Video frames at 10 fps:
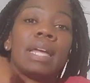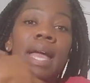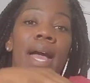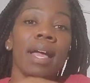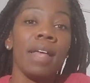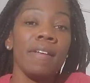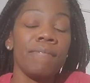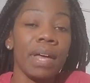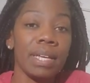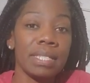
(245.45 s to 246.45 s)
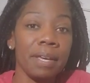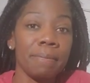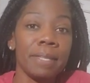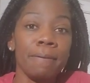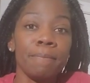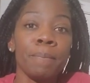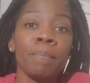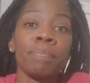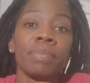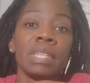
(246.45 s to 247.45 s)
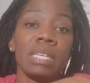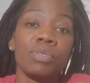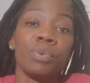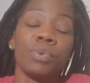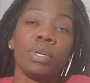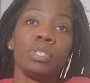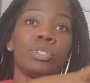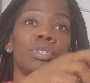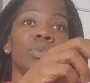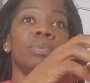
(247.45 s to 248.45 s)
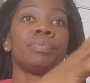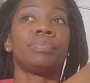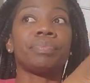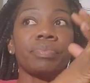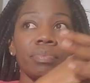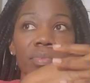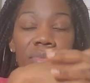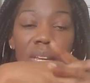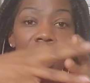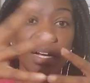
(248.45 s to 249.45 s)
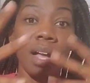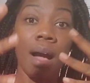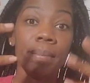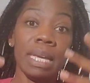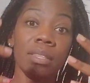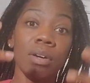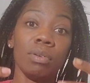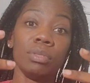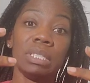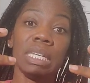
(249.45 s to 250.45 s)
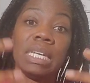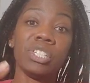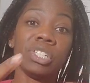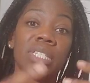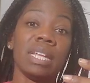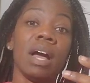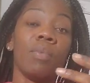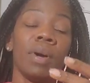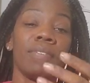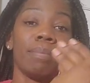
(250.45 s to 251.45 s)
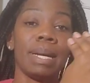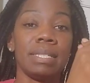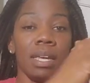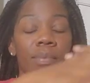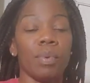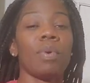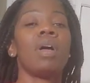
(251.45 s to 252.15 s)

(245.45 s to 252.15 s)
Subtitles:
Like, I got to find something that's going to accommodate those inches that I want for my table.